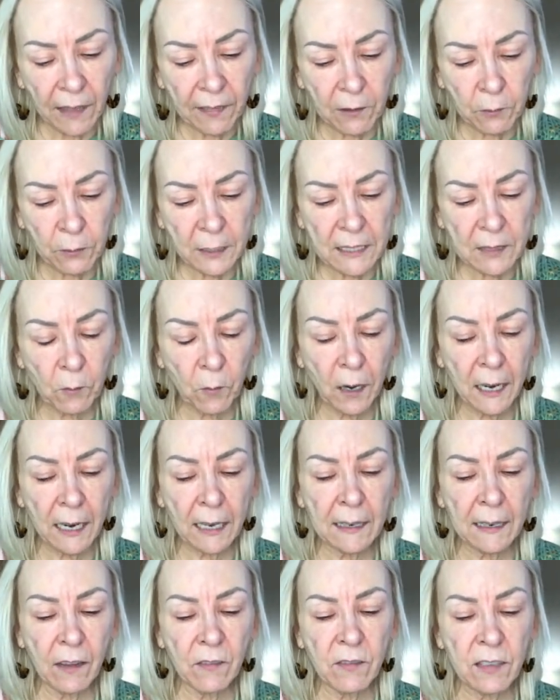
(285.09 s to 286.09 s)
And the reason why
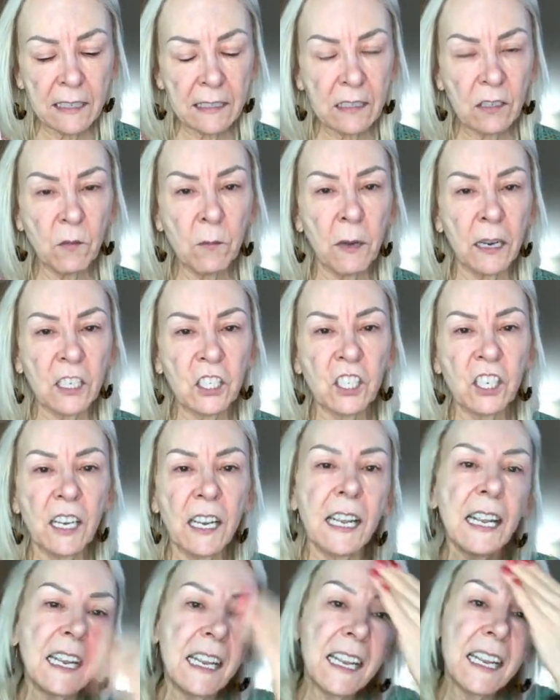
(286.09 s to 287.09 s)
I love this so much
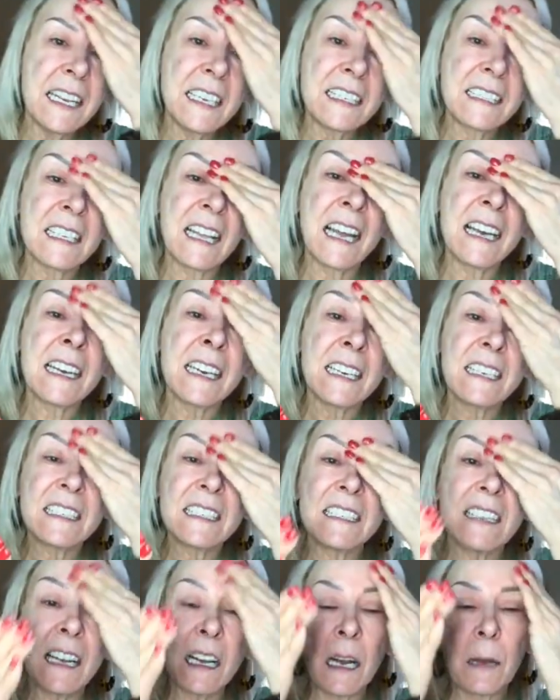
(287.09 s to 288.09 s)
is that
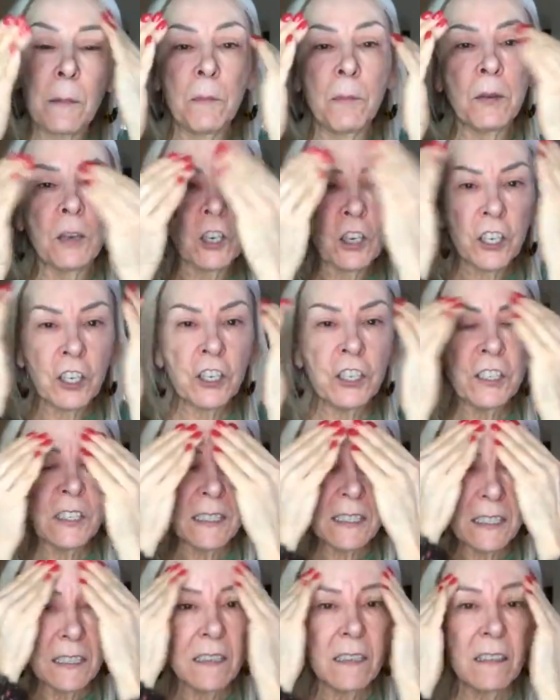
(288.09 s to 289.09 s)
it uh,
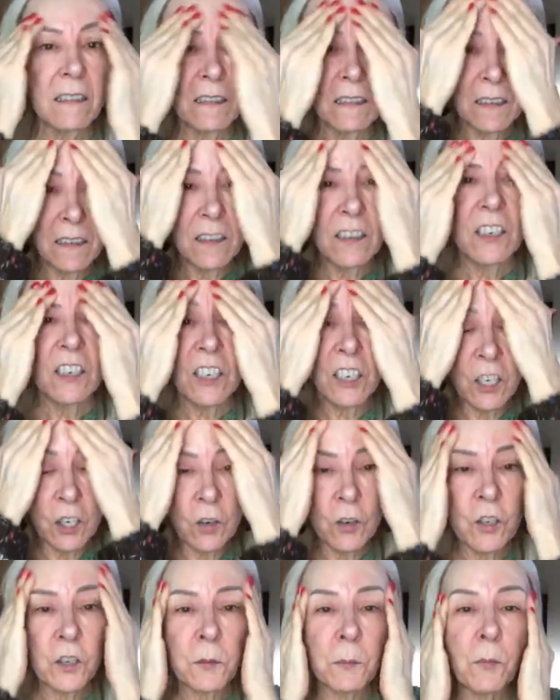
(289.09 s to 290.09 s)
blurs, you
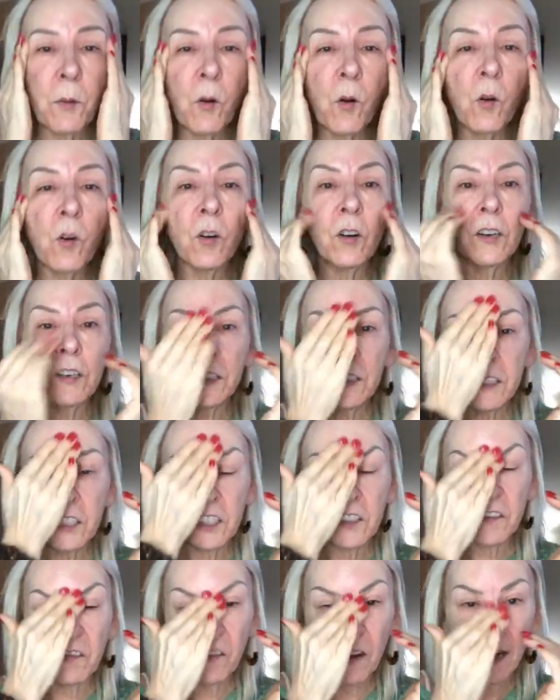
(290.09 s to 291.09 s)
know, your
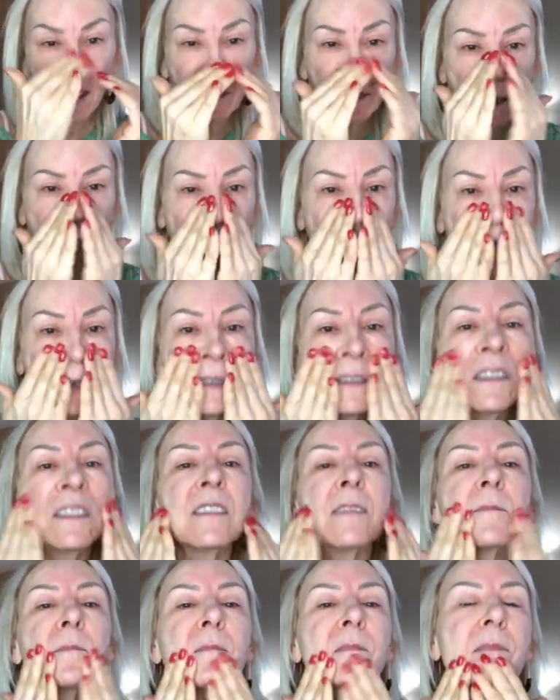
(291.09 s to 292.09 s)
pores, your fine
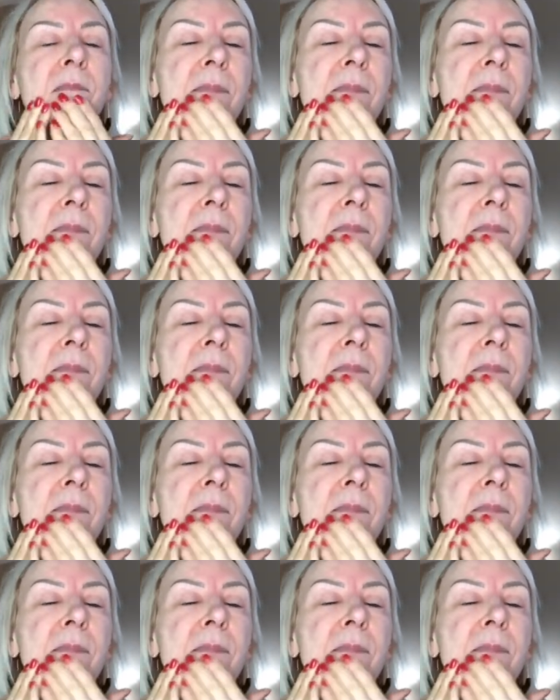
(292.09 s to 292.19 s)
lines,